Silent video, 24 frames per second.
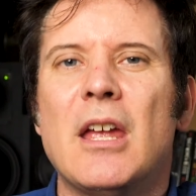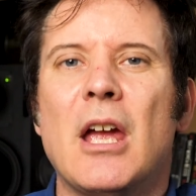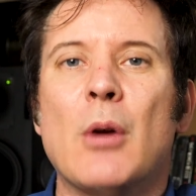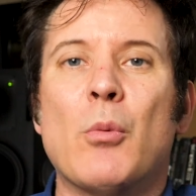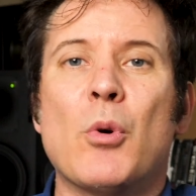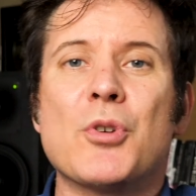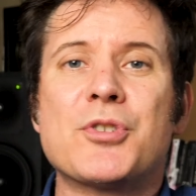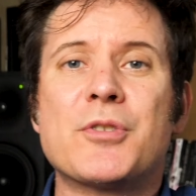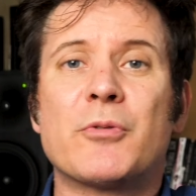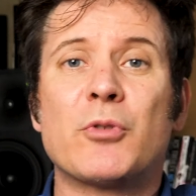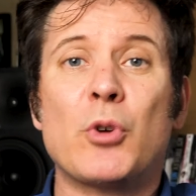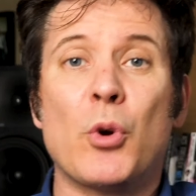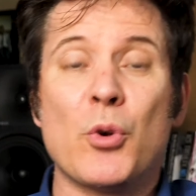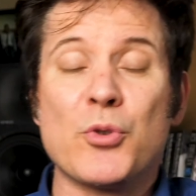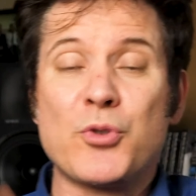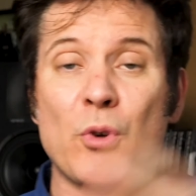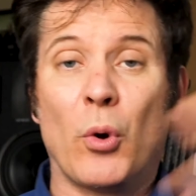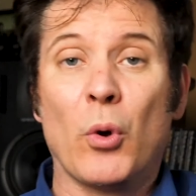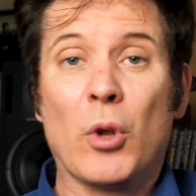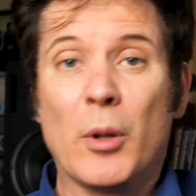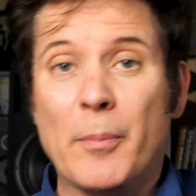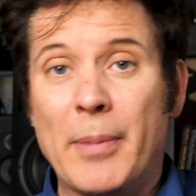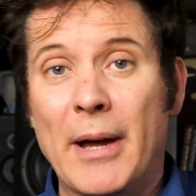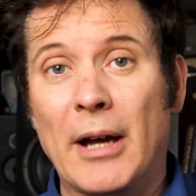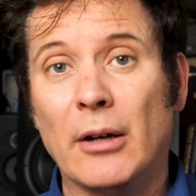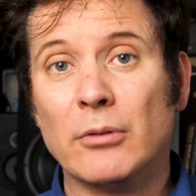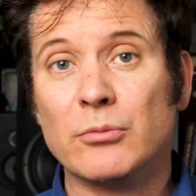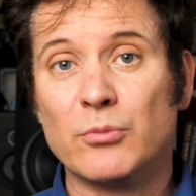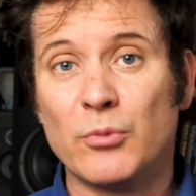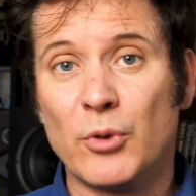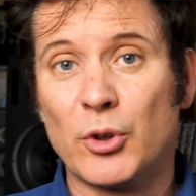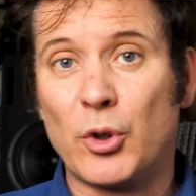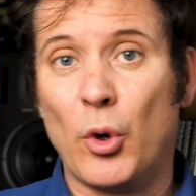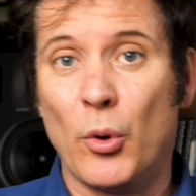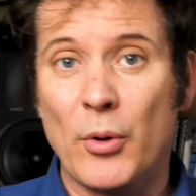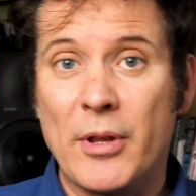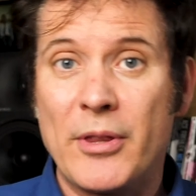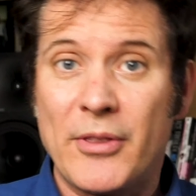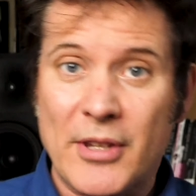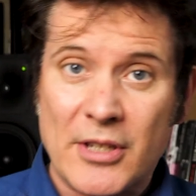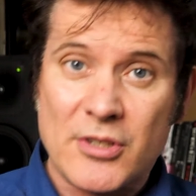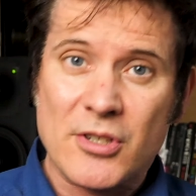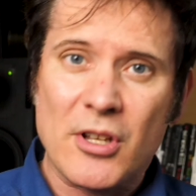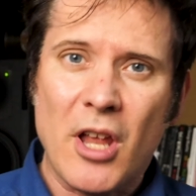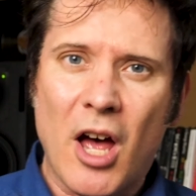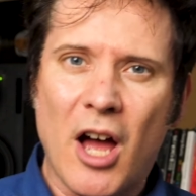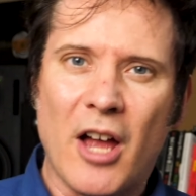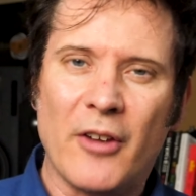it was, of course, all about recording
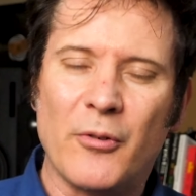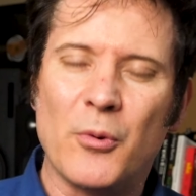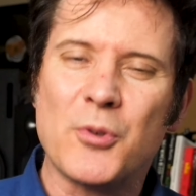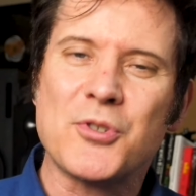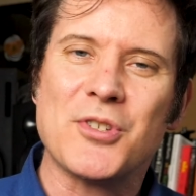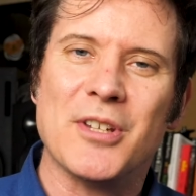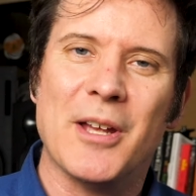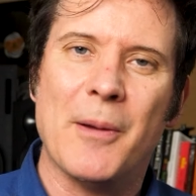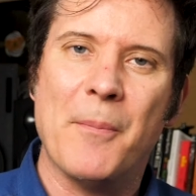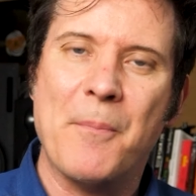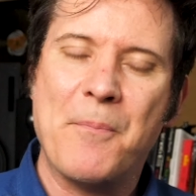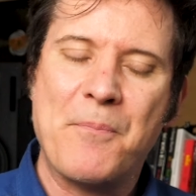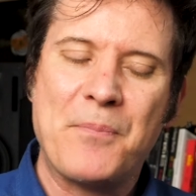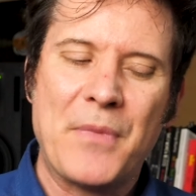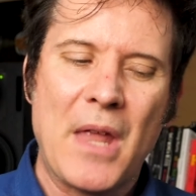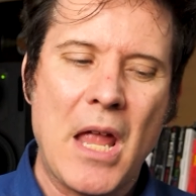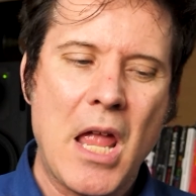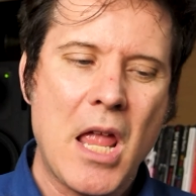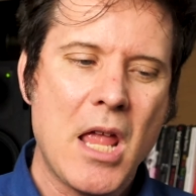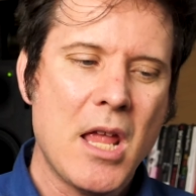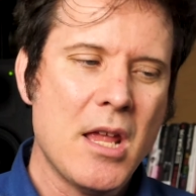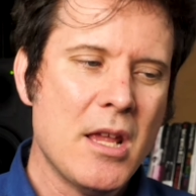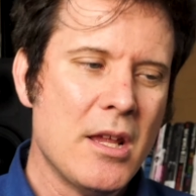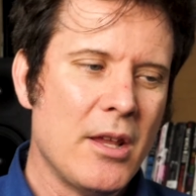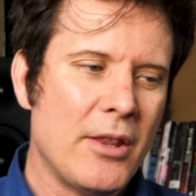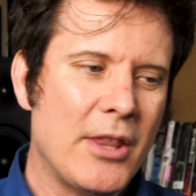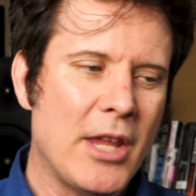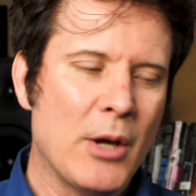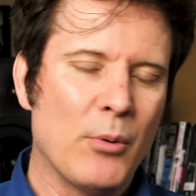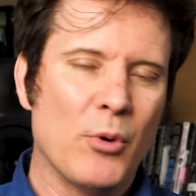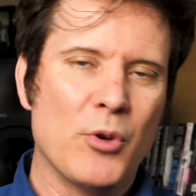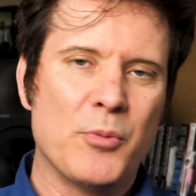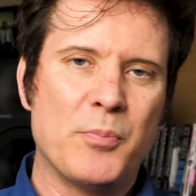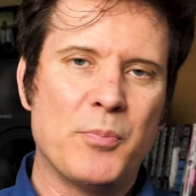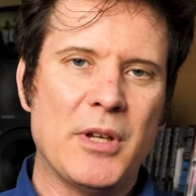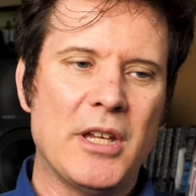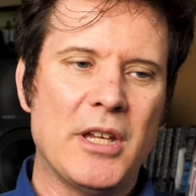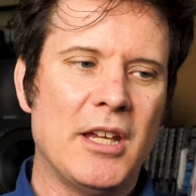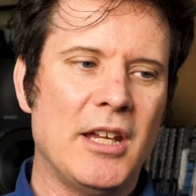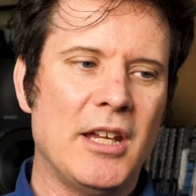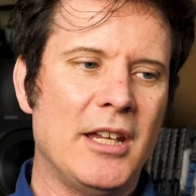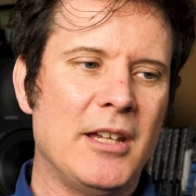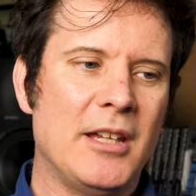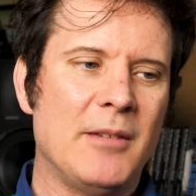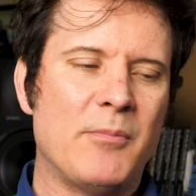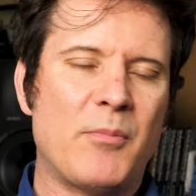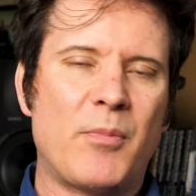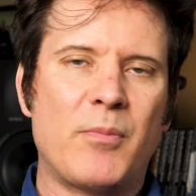things live, wasn't it? There would
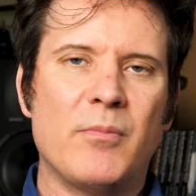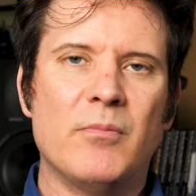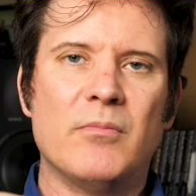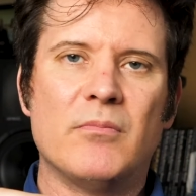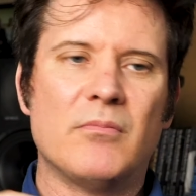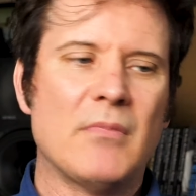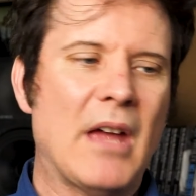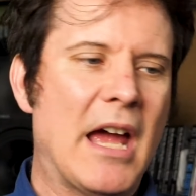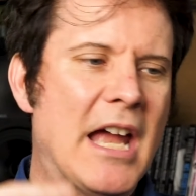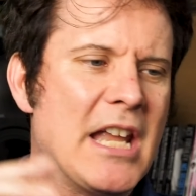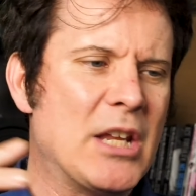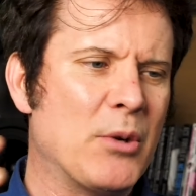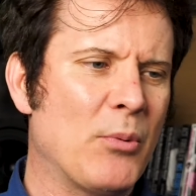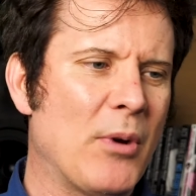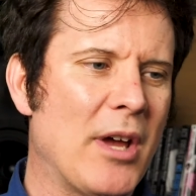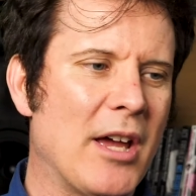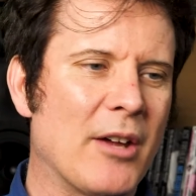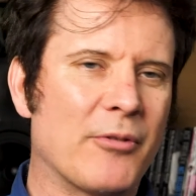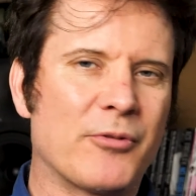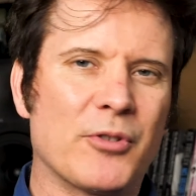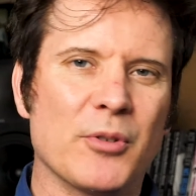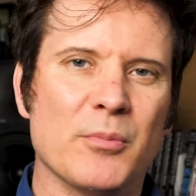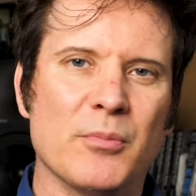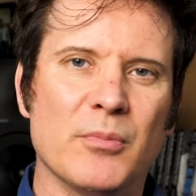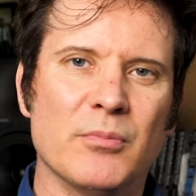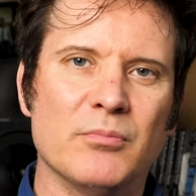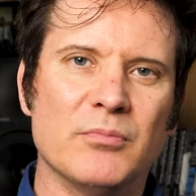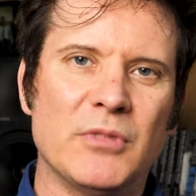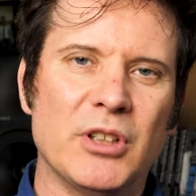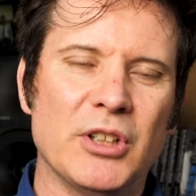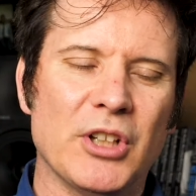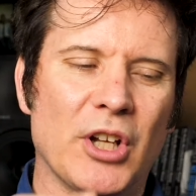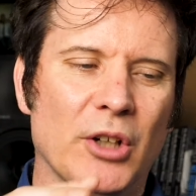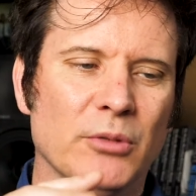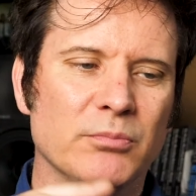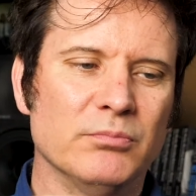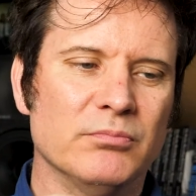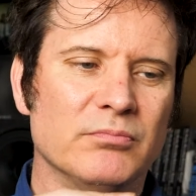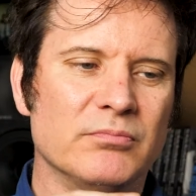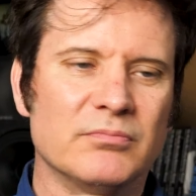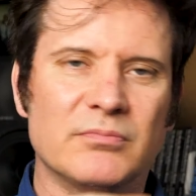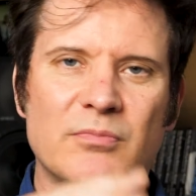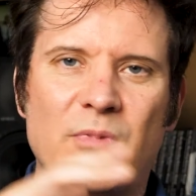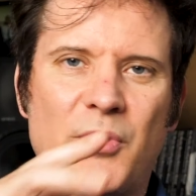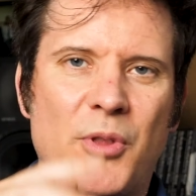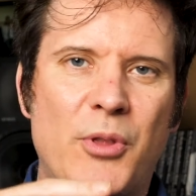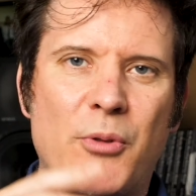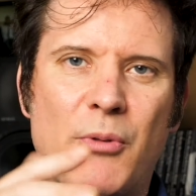be anywhere from,
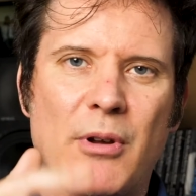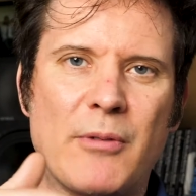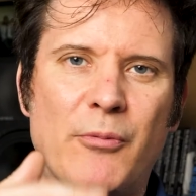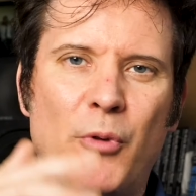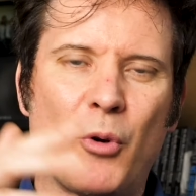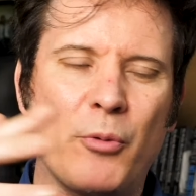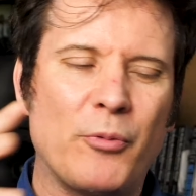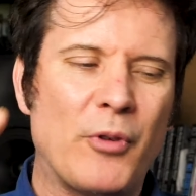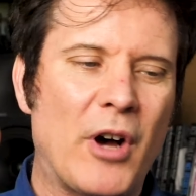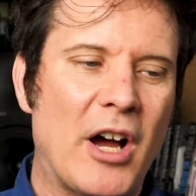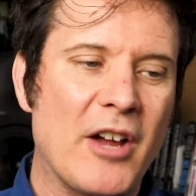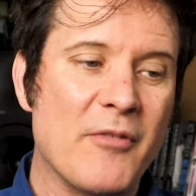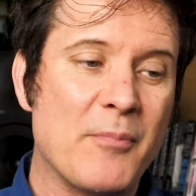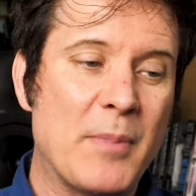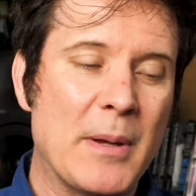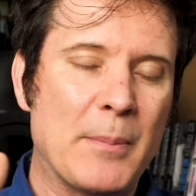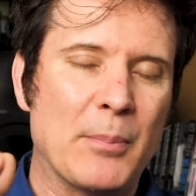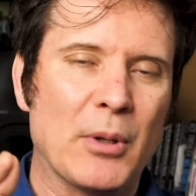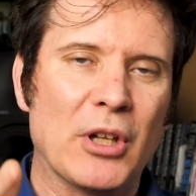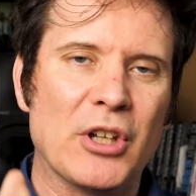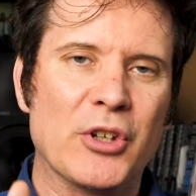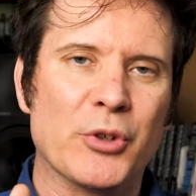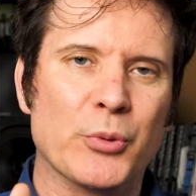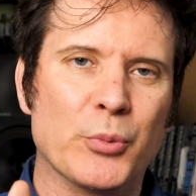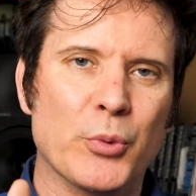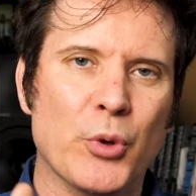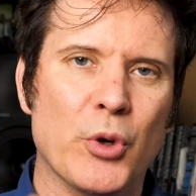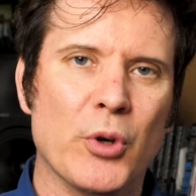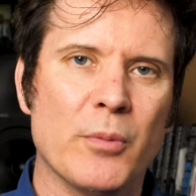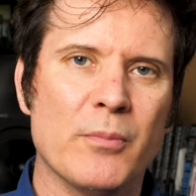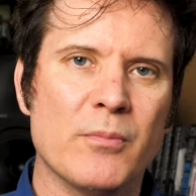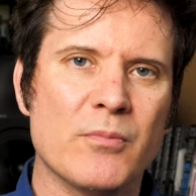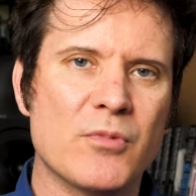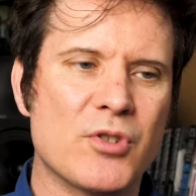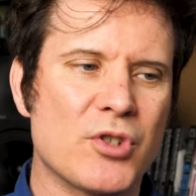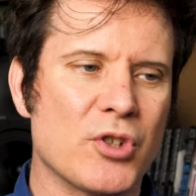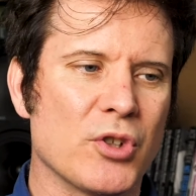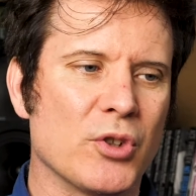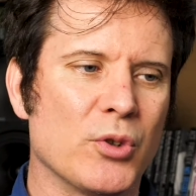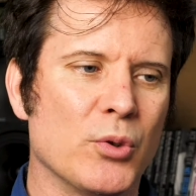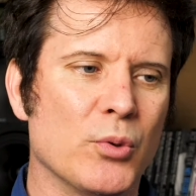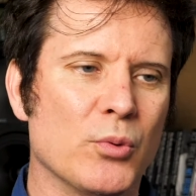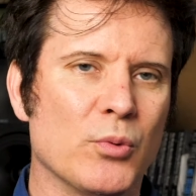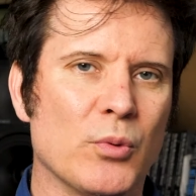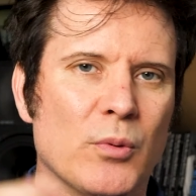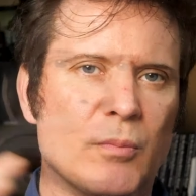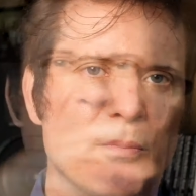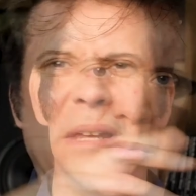3, 4, 5 people in a room
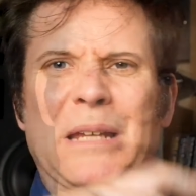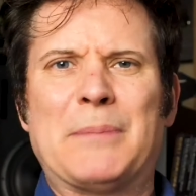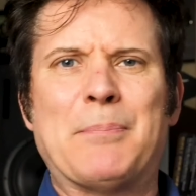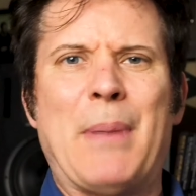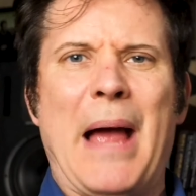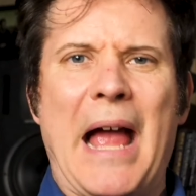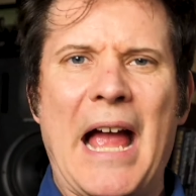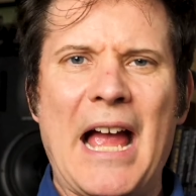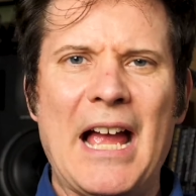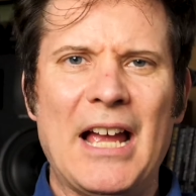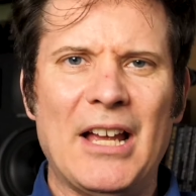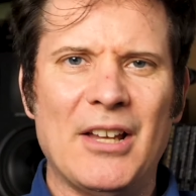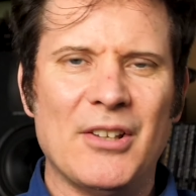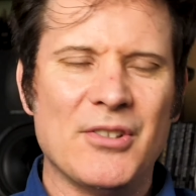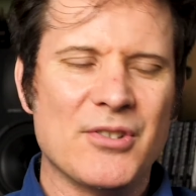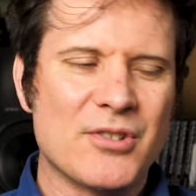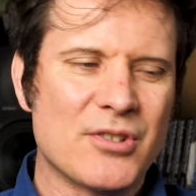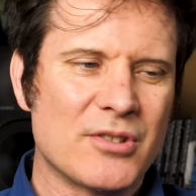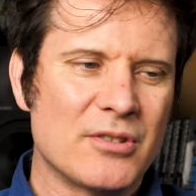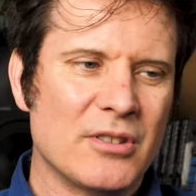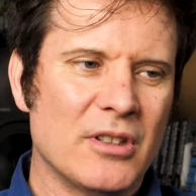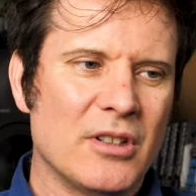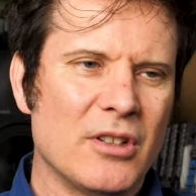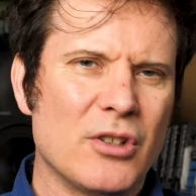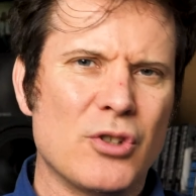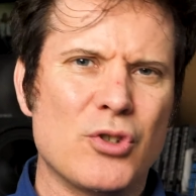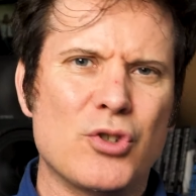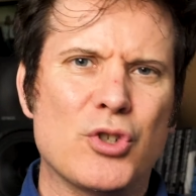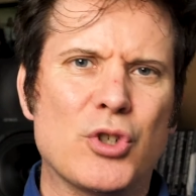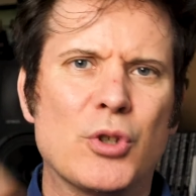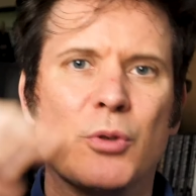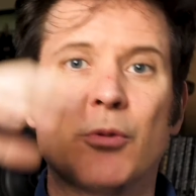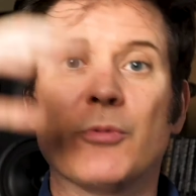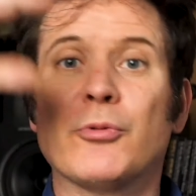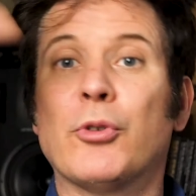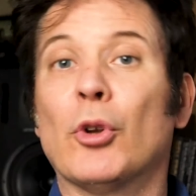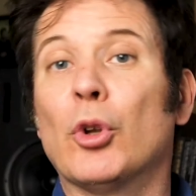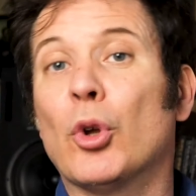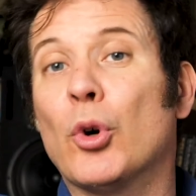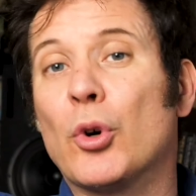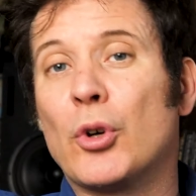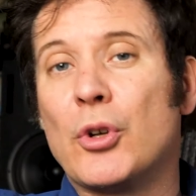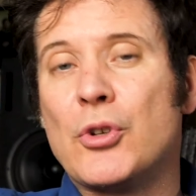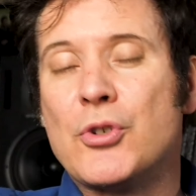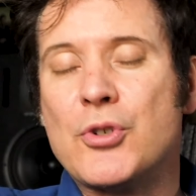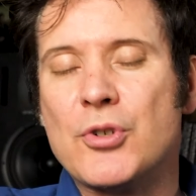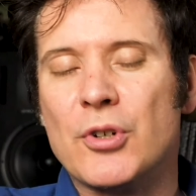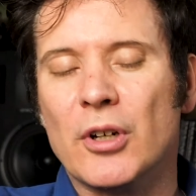to big band to full
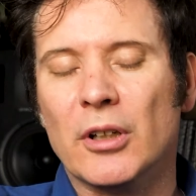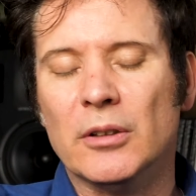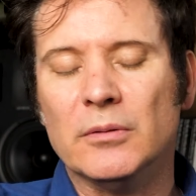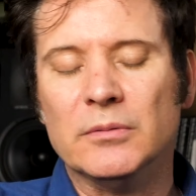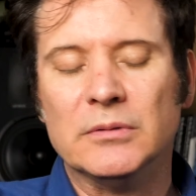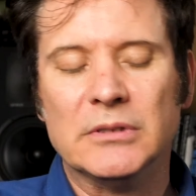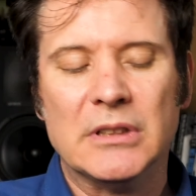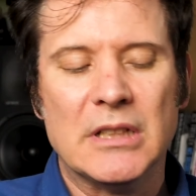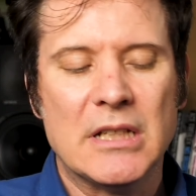orchestra.